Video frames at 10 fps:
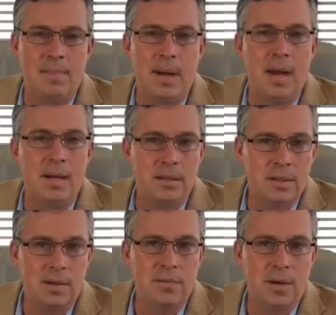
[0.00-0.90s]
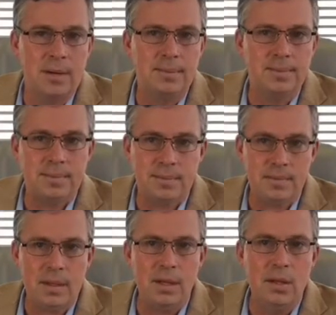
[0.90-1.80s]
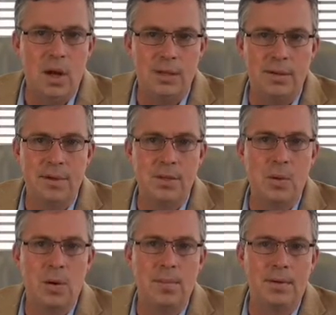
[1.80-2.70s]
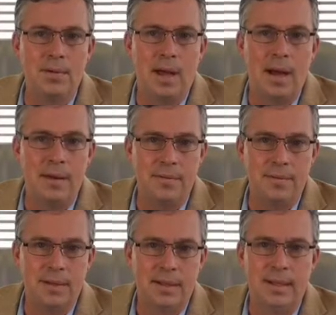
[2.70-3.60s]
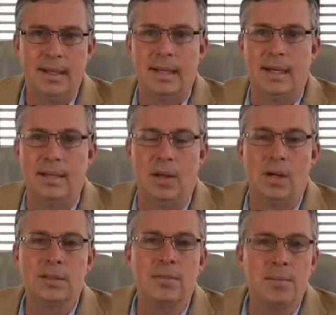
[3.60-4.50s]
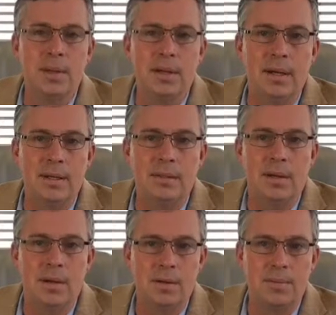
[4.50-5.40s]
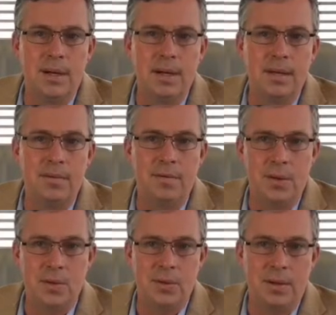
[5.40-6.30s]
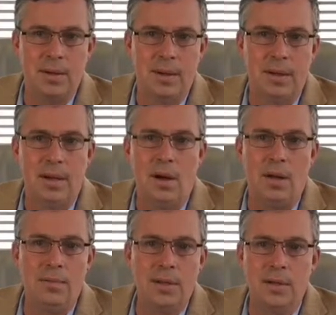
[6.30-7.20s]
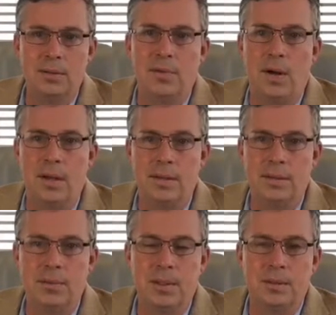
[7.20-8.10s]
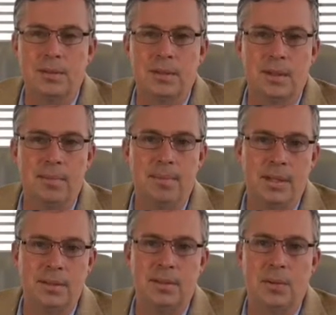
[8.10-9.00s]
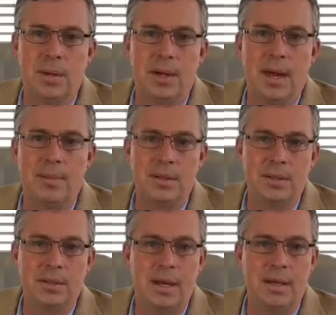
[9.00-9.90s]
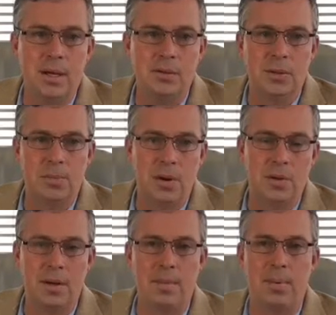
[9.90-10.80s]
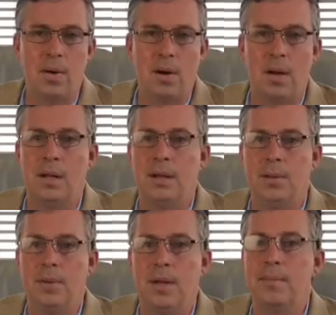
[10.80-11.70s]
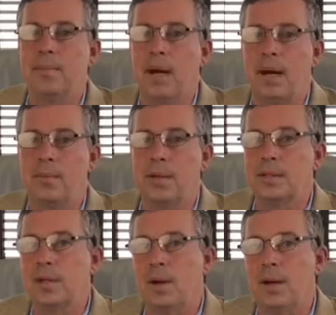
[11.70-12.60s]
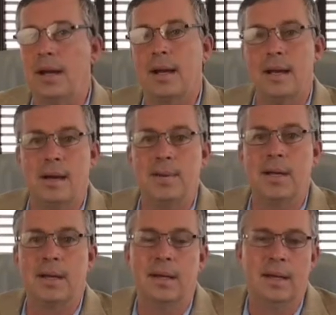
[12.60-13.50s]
pain and suffering, loss of enjoyment of life, loss of ability to earn money in the future. All of those fall into what's compensatory damages, and those are broken apart a little bit by what is called economic